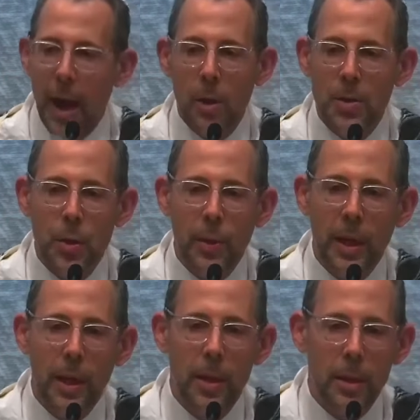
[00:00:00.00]
I also
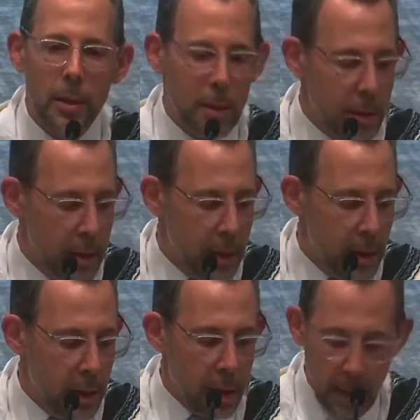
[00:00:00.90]
hear
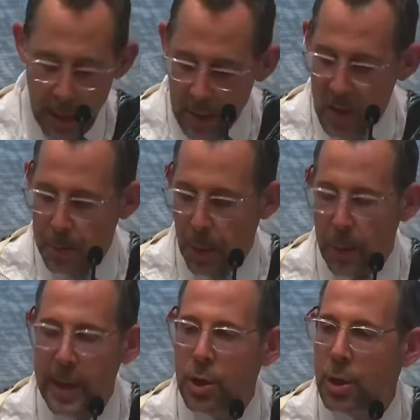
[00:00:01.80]

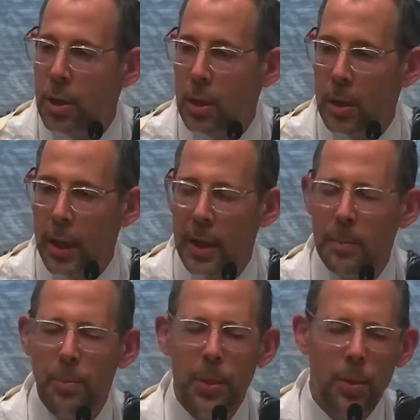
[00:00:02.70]
inspirational
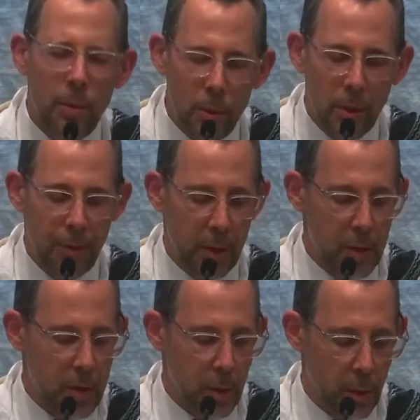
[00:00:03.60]
and
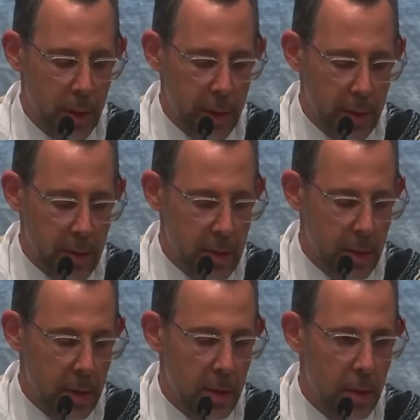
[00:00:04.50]
beautiful
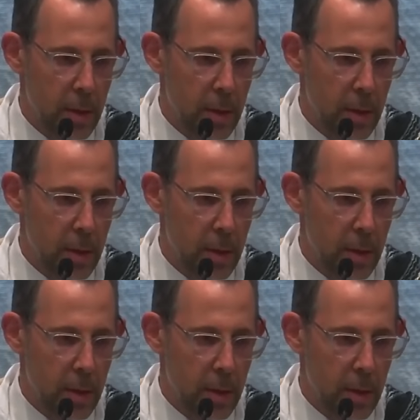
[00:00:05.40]
stories.